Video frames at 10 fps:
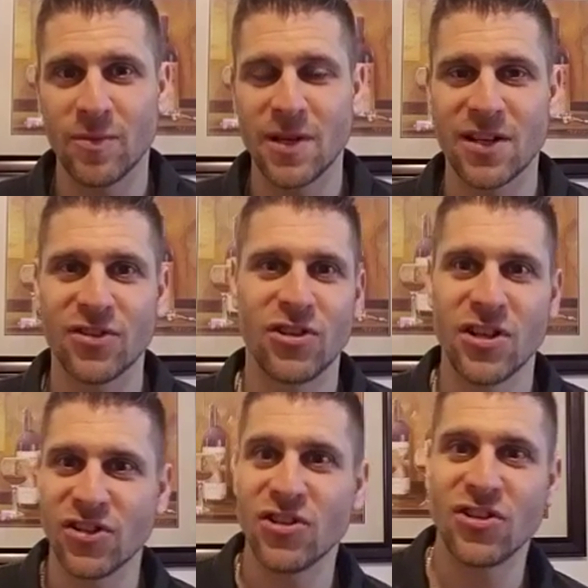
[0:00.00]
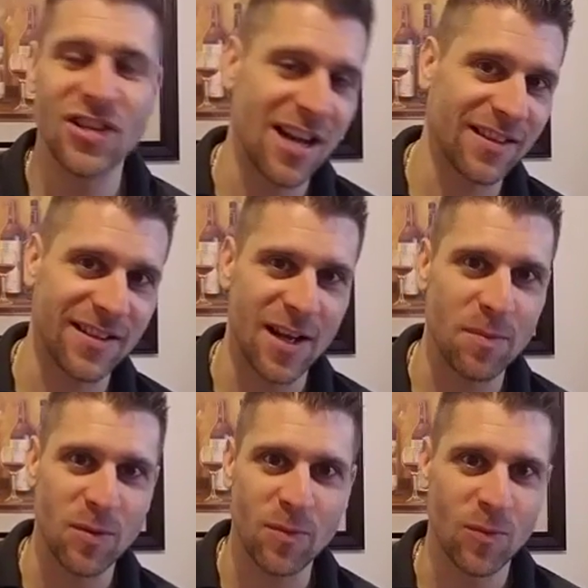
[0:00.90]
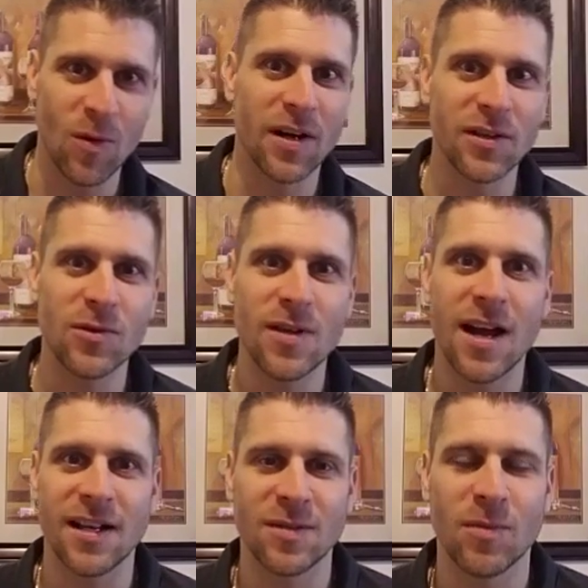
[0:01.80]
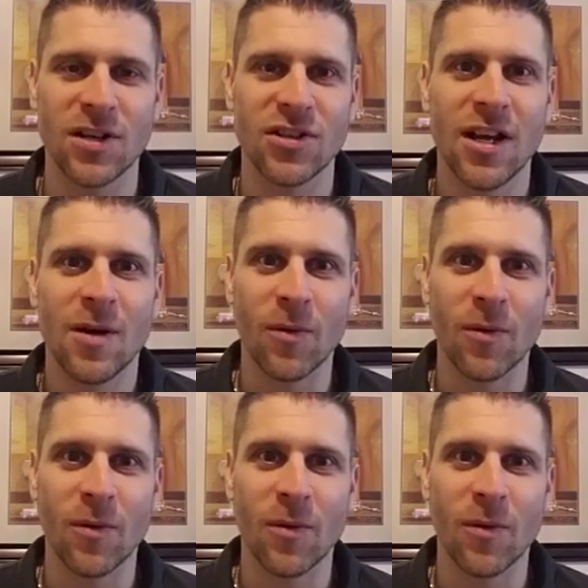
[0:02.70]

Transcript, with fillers: because she she's not the type to want to do that as much.